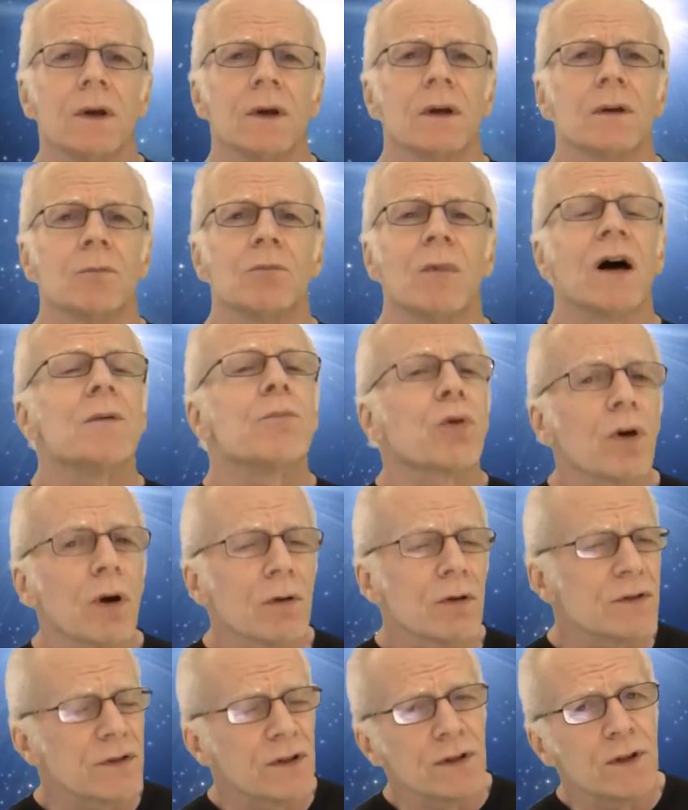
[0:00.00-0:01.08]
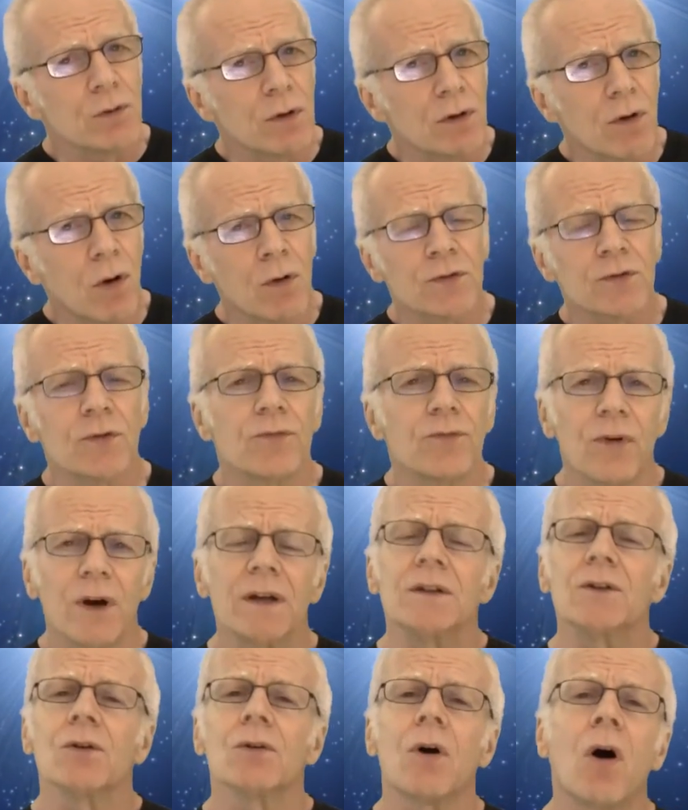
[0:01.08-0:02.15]
And my prayer is that you would also
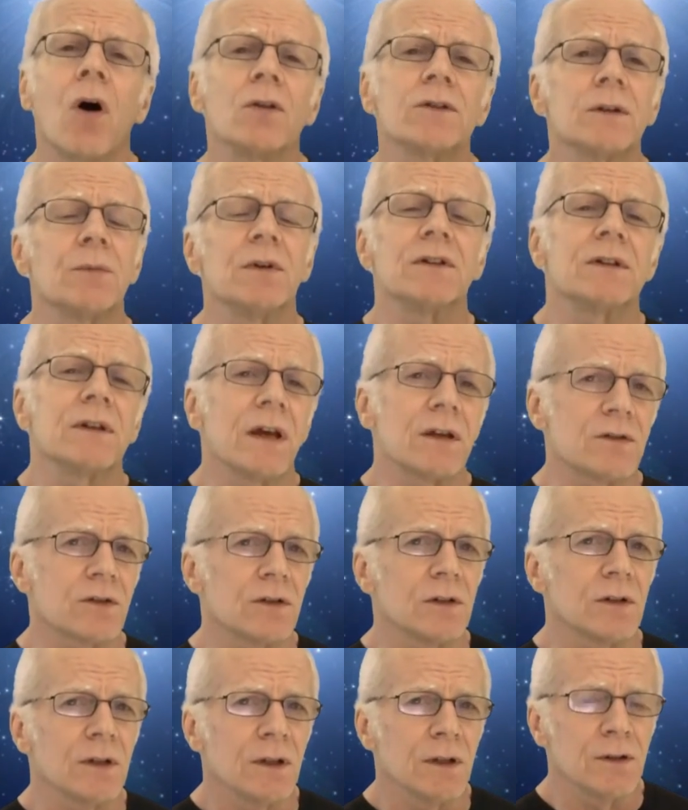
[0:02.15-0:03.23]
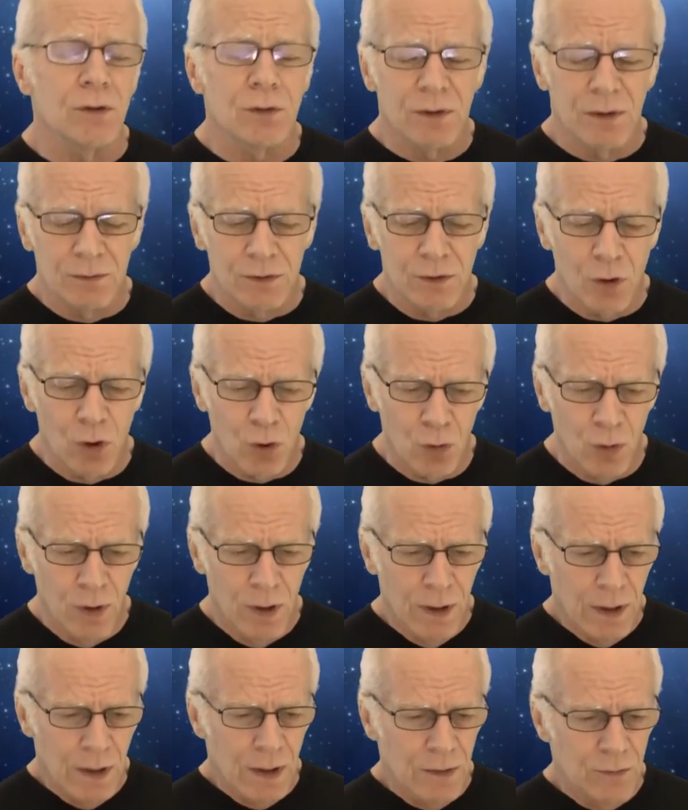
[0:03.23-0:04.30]
find your ultimate destiny, and you can go
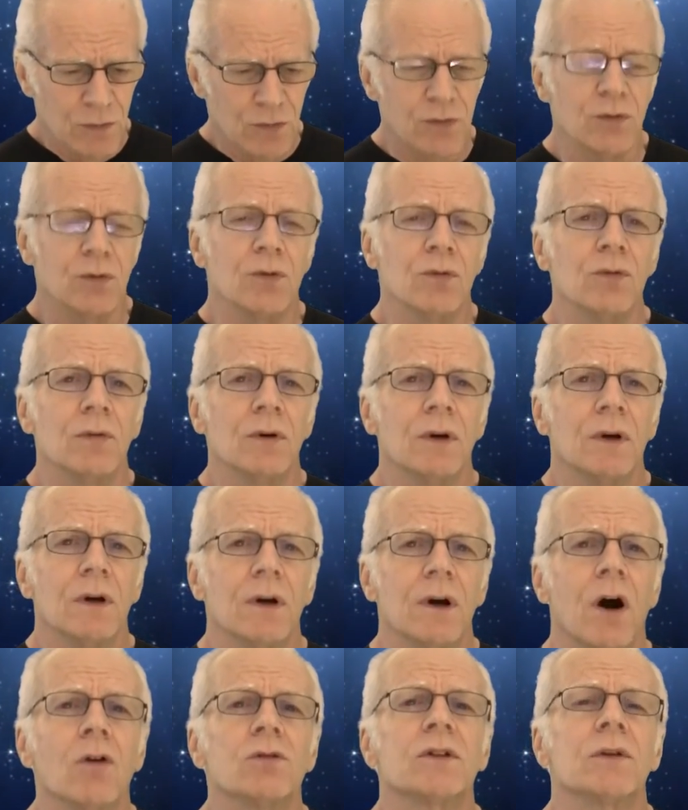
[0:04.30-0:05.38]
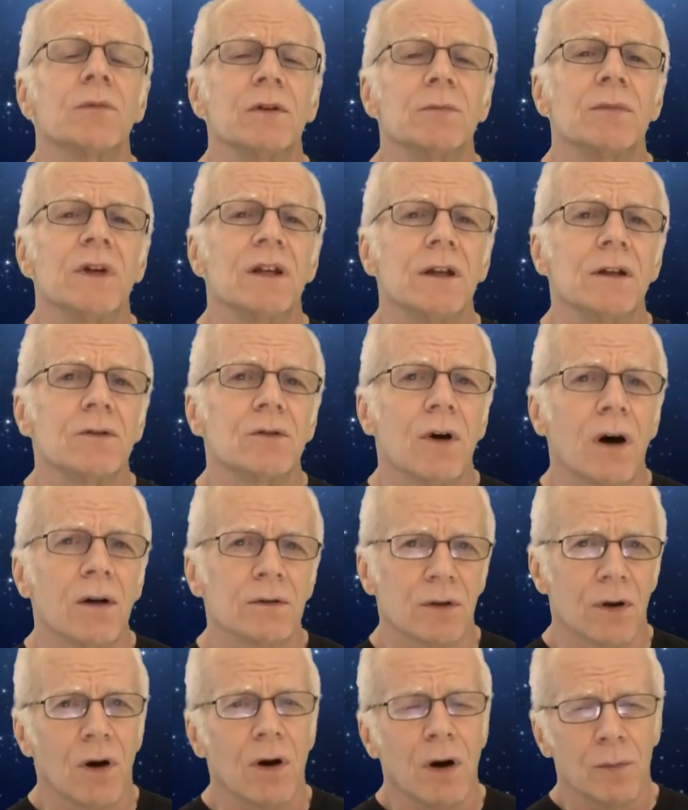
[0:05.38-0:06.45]
to
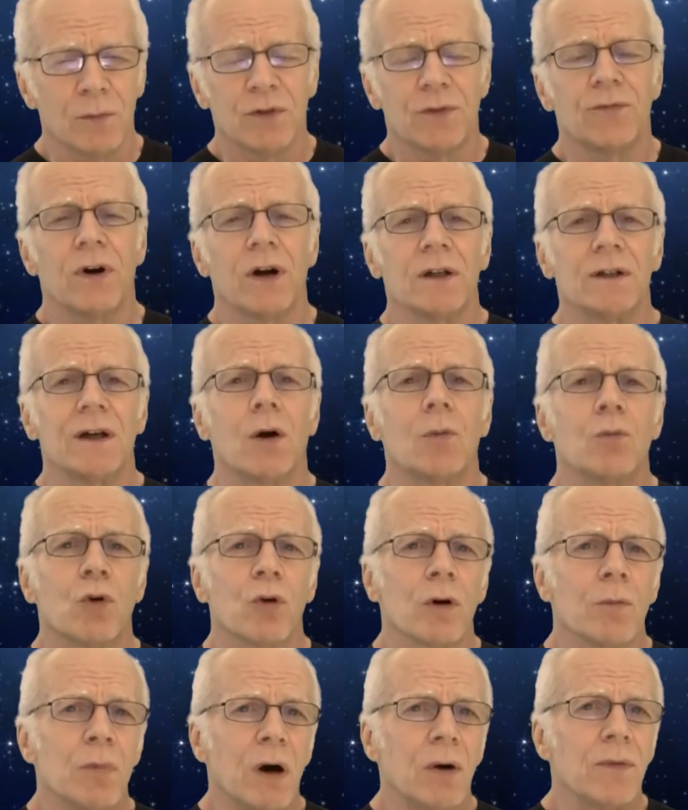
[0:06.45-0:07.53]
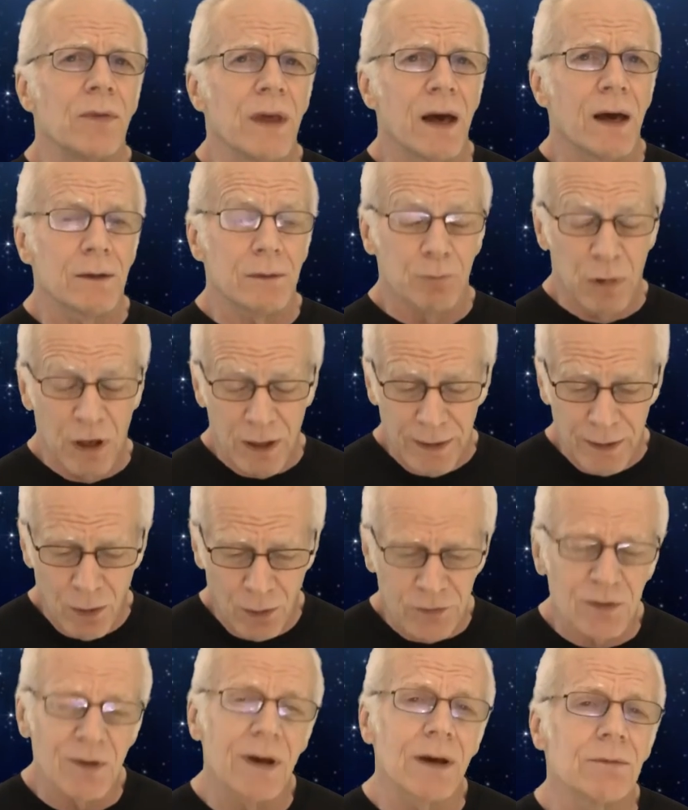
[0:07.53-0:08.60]
ultimatemeaning.com to find out more about that. But I
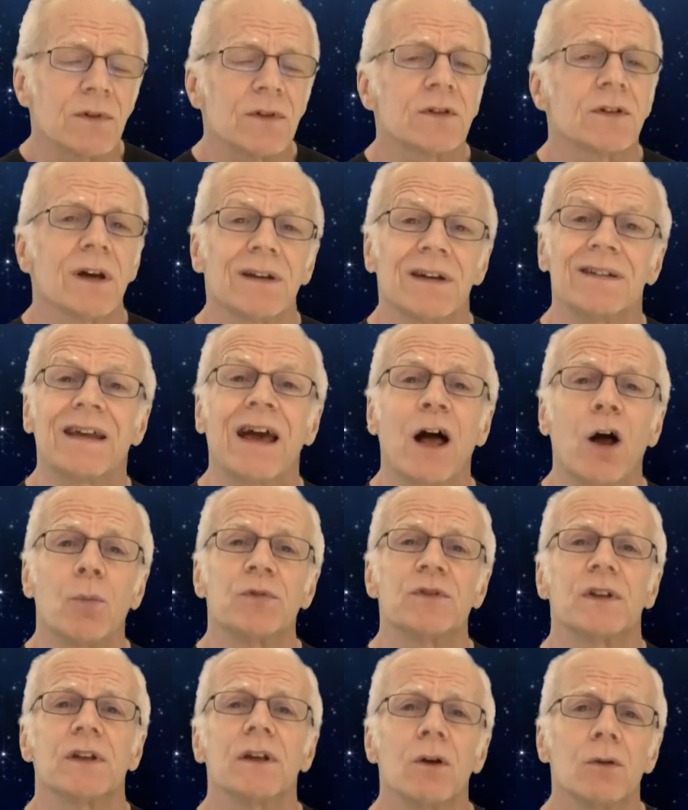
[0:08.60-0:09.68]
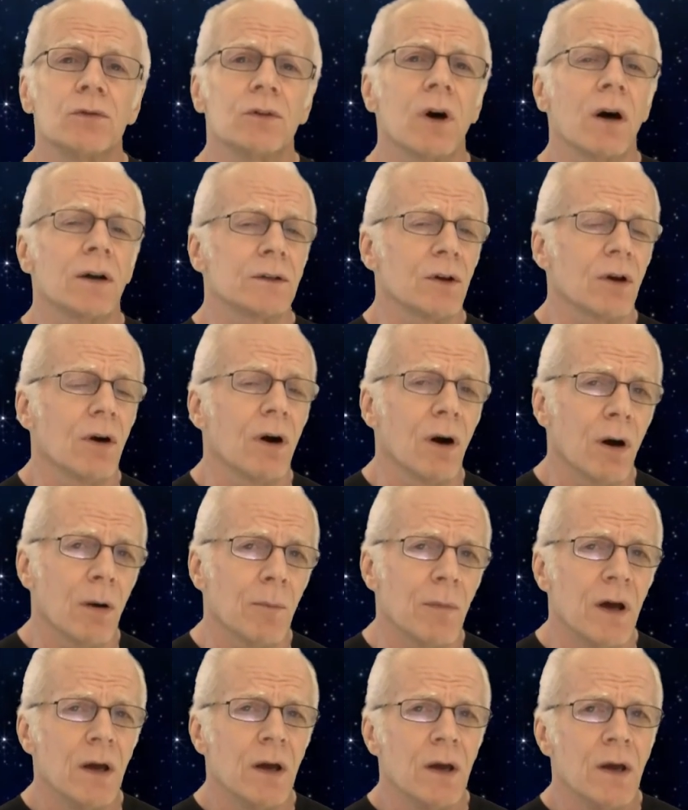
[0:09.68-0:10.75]
also have a site at
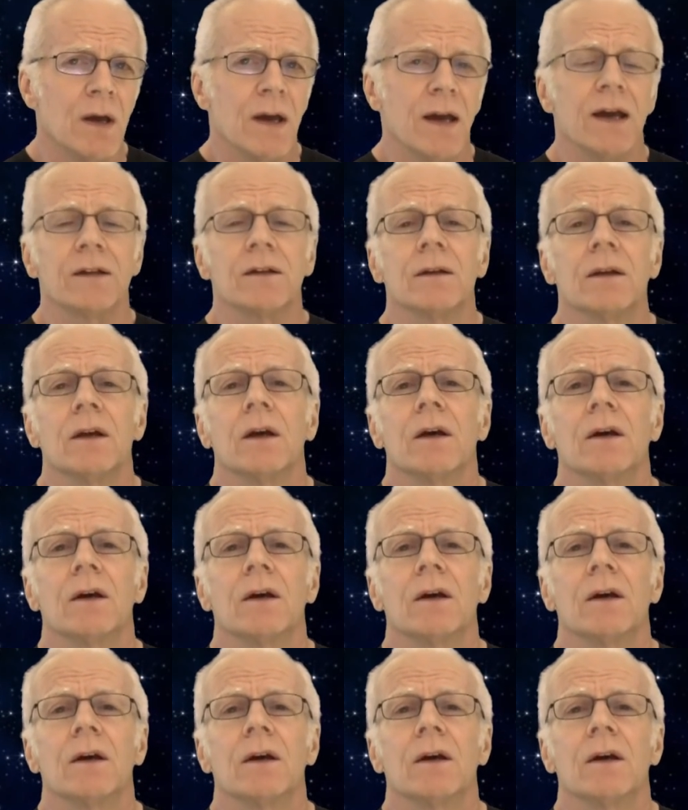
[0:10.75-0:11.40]
helpsheal.com and